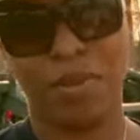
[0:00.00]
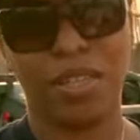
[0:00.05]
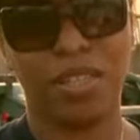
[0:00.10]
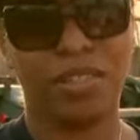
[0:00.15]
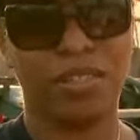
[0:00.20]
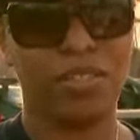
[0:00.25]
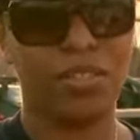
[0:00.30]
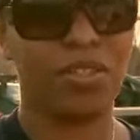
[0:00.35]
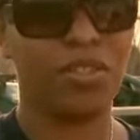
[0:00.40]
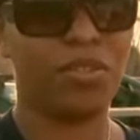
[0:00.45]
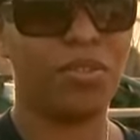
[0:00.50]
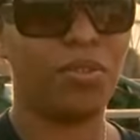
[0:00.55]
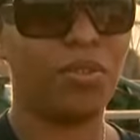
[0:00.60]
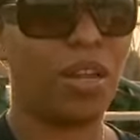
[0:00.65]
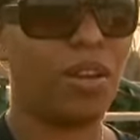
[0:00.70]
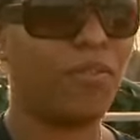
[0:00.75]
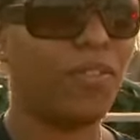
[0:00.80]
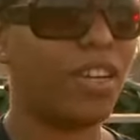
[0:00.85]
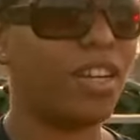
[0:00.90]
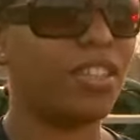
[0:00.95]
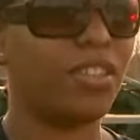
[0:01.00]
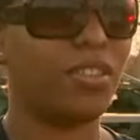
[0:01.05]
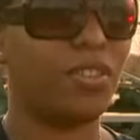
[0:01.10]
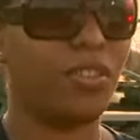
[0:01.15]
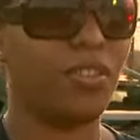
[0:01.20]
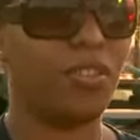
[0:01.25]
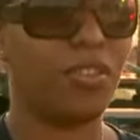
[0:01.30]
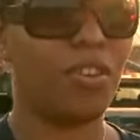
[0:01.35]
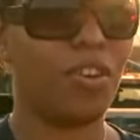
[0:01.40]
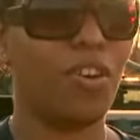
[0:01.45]
miss you,
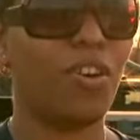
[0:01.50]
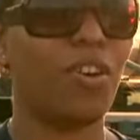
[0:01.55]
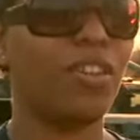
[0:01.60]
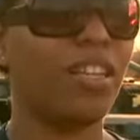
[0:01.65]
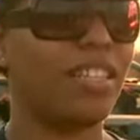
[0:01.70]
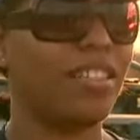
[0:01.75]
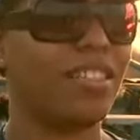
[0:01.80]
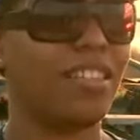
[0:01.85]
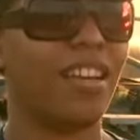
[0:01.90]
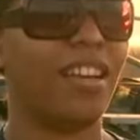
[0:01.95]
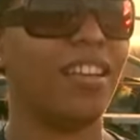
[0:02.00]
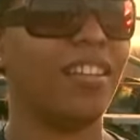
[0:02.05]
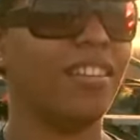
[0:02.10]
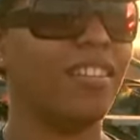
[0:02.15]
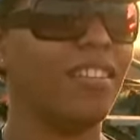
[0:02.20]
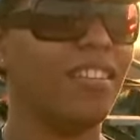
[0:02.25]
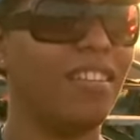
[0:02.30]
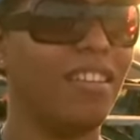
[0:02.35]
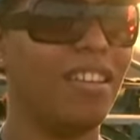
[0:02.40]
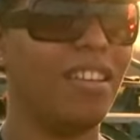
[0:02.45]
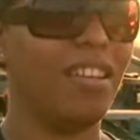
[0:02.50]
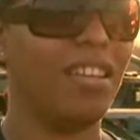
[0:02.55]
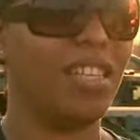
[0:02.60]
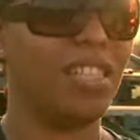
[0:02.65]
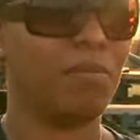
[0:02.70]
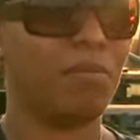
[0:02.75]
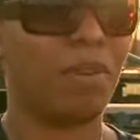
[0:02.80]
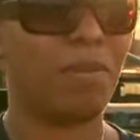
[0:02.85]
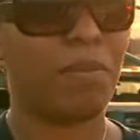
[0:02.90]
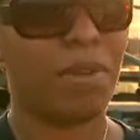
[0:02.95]
Alberto, all the time.
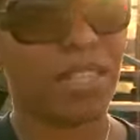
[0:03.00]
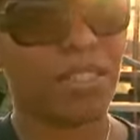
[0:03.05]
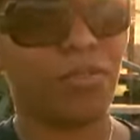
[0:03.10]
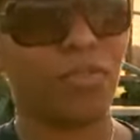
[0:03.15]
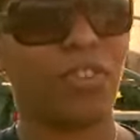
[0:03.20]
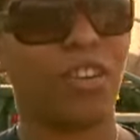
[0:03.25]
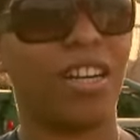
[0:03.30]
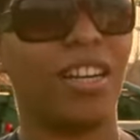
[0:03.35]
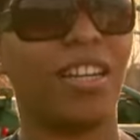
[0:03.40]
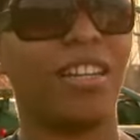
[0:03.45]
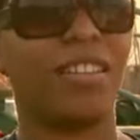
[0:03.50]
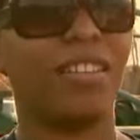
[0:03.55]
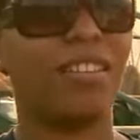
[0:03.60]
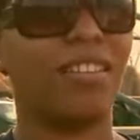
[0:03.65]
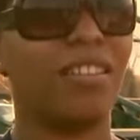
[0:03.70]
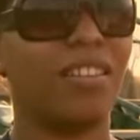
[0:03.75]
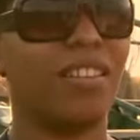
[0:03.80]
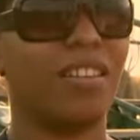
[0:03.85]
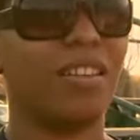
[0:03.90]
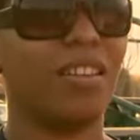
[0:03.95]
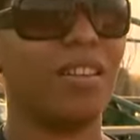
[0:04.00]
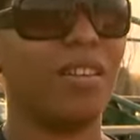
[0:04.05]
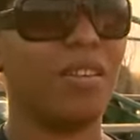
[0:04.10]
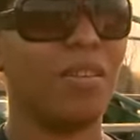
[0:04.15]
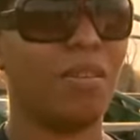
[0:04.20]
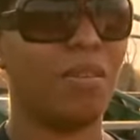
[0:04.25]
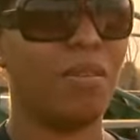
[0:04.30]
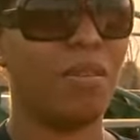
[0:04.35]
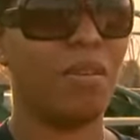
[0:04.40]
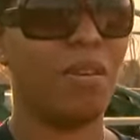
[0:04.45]
He's my best friend,
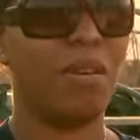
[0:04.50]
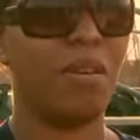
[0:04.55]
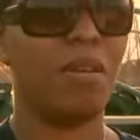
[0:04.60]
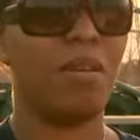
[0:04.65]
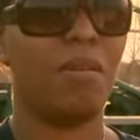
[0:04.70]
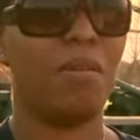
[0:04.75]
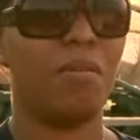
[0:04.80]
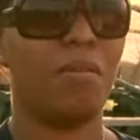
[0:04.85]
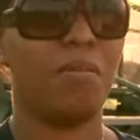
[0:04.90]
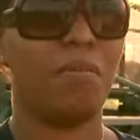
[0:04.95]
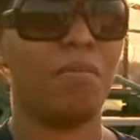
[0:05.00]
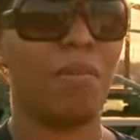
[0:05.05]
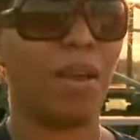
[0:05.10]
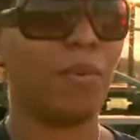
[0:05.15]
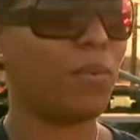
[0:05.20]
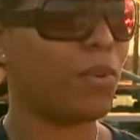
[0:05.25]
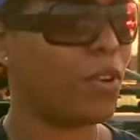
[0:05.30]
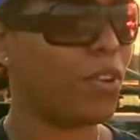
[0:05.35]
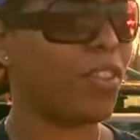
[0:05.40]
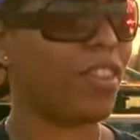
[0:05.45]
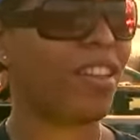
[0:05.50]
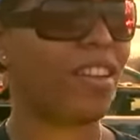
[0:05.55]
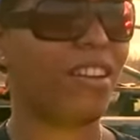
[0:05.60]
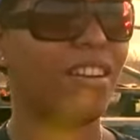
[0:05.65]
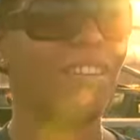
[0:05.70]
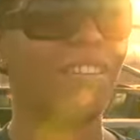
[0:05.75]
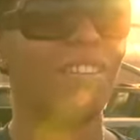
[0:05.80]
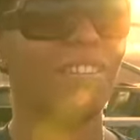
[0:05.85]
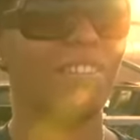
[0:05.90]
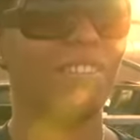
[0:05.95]
my
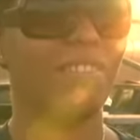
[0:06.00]
brother,